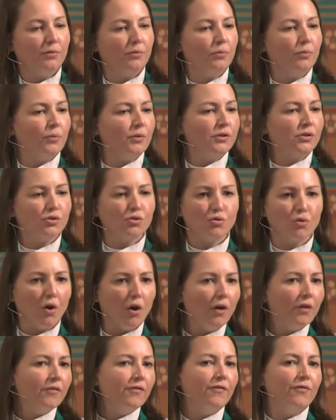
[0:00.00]
with
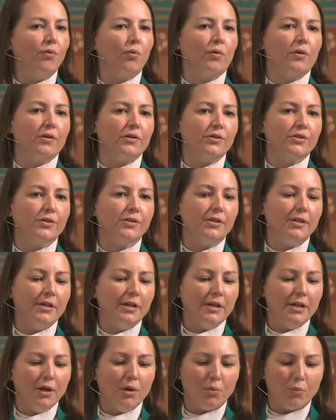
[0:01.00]
strong force,
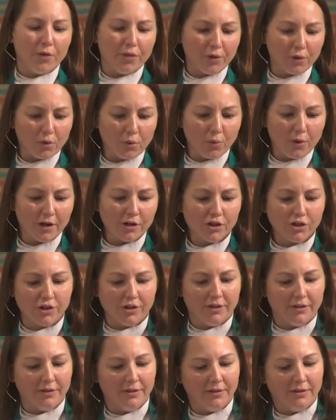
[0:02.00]
with
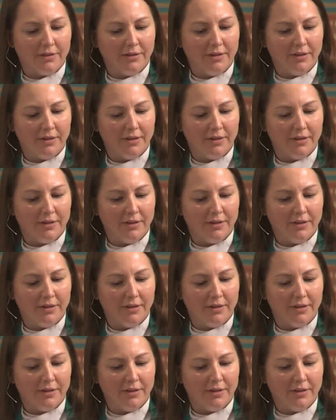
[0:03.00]
aggression,